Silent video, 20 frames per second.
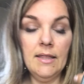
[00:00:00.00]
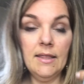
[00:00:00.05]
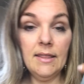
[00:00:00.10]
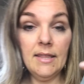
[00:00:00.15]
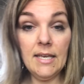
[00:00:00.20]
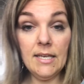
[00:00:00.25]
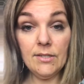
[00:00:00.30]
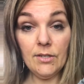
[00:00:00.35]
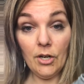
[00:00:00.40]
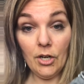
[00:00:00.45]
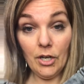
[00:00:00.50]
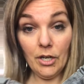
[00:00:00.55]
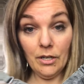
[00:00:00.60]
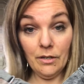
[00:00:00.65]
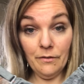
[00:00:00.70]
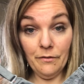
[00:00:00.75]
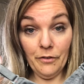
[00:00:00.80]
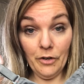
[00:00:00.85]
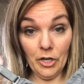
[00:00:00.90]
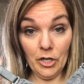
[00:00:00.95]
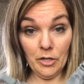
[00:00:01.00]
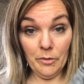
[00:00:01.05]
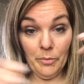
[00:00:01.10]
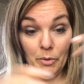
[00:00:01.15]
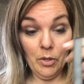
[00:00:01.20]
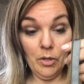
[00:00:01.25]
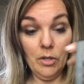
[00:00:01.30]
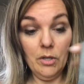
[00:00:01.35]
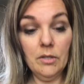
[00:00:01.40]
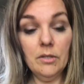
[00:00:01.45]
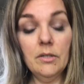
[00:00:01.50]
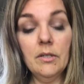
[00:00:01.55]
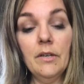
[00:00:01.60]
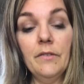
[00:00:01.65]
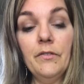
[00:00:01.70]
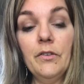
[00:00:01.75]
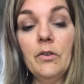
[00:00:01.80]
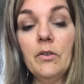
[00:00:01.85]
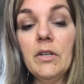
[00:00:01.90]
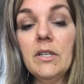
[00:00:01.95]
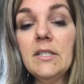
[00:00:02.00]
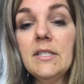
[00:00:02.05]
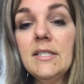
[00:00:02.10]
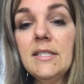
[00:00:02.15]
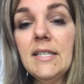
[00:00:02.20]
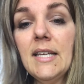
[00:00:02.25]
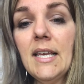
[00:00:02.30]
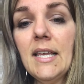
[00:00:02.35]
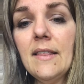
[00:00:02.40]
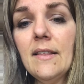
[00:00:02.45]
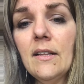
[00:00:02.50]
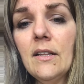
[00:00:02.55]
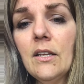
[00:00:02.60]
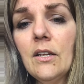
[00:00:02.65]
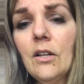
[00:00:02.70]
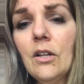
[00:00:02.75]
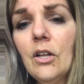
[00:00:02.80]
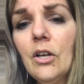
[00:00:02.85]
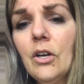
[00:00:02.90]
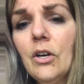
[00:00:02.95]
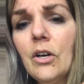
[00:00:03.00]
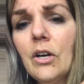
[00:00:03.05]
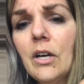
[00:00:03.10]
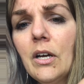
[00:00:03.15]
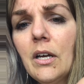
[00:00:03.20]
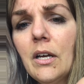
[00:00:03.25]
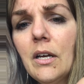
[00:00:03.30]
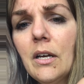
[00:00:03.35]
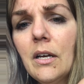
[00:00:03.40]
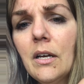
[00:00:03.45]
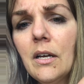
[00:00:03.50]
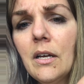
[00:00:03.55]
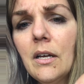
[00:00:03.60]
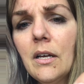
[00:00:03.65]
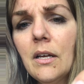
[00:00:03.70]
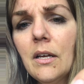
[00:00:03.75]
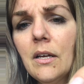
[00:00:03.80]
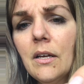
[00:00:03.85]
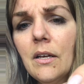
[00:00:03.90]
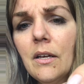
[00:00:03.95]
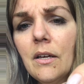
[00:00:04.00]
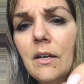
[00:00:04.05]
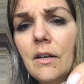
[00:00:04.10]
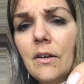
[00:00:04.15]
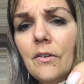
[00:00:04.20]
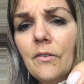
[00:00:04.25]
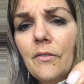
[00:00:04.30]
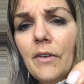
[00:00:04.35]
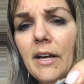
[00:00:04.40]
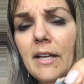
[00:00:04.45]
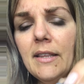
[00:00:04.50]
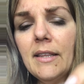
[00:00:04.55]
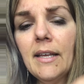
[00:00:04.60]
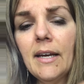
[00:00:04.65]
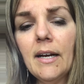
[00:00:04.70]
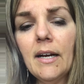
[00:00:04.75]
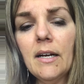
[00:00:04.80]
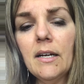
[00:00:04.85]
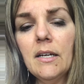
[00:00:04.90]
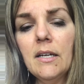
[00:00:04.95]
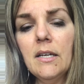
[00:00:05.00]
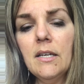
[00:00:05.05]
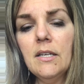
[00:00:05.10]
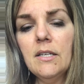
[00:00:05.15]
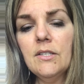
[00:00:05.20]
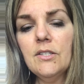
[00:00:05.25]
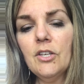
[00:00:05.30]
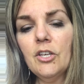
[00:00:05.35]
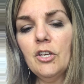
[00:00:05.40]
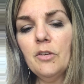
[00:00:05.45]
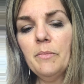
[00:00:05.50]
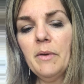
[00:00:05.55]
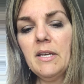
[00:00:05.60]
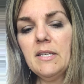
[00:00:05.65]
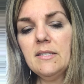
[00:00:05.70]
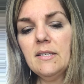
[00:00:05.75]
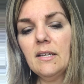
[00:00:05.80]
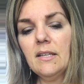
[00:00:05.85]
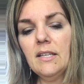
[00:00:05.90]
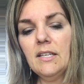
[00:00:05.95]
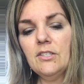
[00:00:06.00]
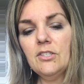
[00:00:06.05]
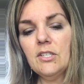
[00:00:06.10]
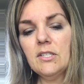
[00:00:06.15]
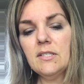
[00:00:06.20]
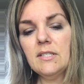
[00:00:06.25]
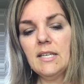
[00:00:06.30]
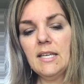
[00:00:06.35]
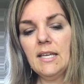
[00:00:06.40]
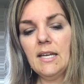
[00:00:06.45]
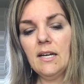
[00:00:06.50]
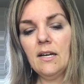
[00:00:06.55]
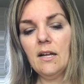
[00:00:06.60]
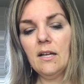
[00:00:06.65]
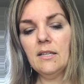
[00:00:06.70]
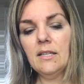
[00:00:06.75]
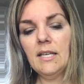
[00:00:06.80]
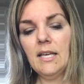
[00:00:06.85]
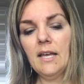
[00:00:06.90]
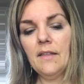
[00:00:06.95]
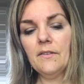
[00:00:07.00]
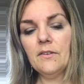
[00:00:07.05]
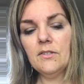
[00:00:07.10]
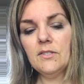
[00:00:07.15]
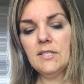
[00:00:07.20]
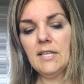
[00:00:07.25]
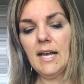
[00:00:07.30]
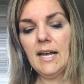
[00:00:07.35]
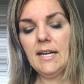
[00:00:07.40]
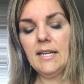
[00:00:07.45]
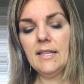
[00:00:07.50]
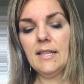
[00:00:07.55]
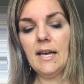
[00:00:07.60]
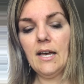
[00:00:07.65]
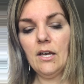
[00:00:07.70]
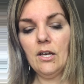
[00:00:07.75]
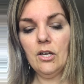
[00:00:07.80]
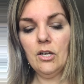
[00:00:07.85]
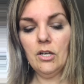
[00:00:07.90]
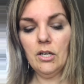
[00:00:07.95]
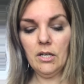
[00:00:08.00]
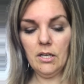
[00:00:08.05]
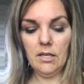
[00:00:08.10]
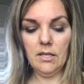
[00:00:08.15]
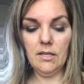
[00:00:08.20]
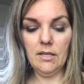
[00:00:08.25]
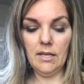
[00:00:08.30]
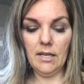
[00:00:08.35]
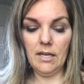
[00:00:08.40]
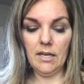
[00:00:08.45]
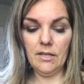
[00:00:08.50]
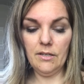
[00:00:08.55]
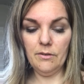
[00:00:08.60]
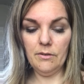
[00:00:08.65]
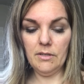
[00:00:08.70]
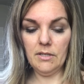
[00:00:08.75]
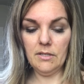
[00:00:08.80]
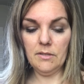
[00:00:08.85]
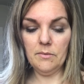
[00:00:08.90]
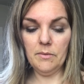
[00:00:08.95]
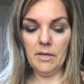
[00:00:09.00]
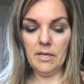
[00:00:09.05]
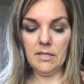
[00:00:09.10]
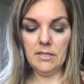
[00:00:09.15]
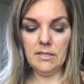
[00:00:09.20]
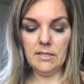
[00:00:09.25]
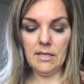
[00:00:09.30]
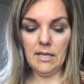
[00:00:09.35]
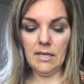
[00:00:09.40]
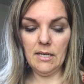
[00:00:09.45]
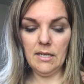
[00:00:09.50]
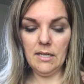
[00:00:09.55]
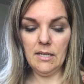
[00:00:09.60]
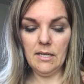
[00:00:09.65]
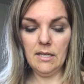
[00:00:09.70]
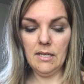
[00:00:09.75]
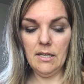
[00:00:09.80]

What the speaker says: these are convertible, if you can see the little hook right there. So you basically just get it on the other side of that hook. I gotta do it this way instead.